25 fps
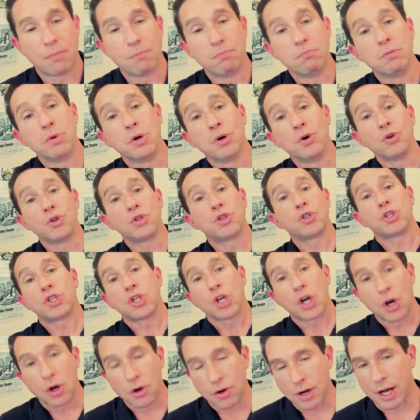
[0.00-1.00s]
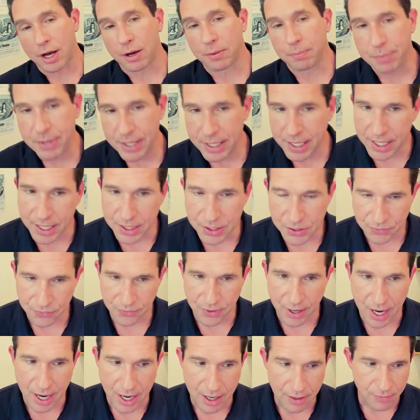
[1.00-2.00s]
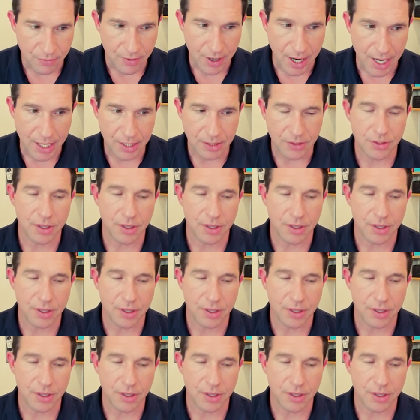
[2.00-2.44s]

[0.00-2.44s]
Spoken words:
mucho el PS5, right?